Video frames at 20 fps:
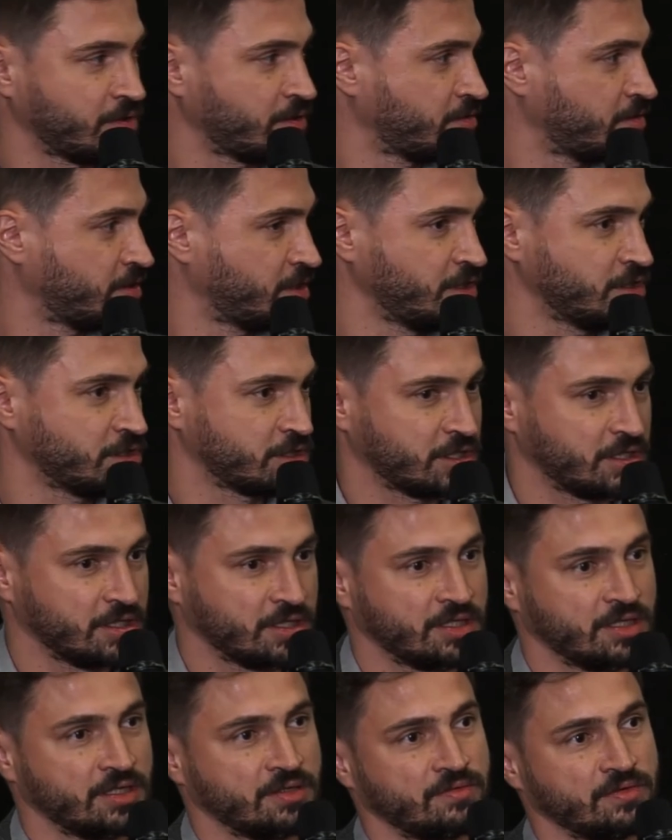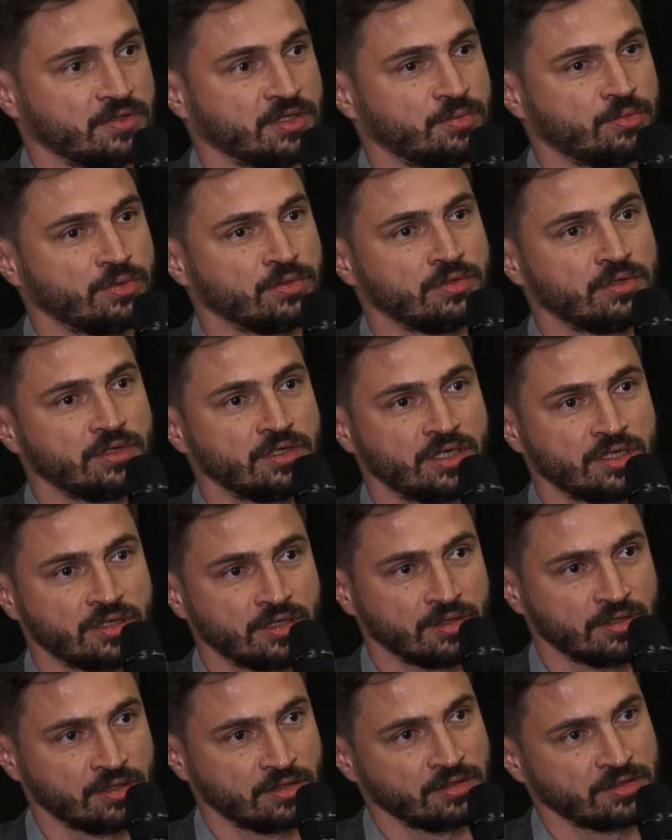they were very
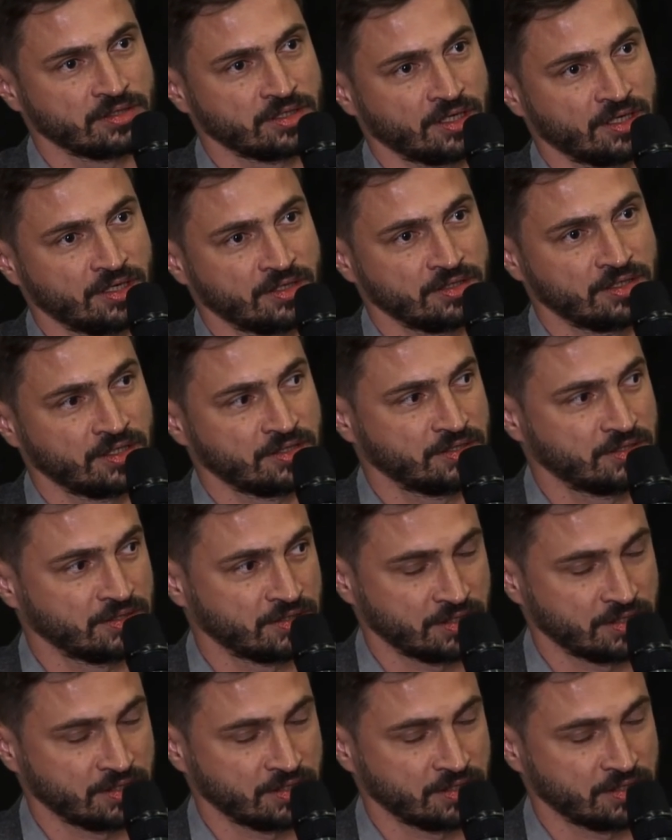active